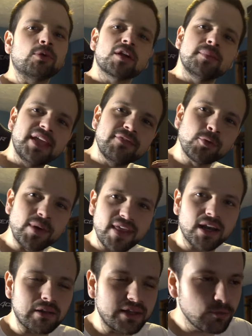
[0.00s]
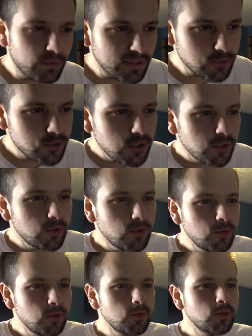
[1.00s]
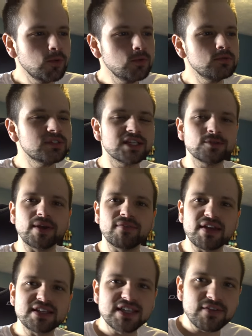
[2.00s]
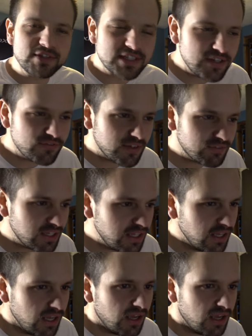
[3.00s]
We're going to be giving away that Elite reel soon since we have that 1750.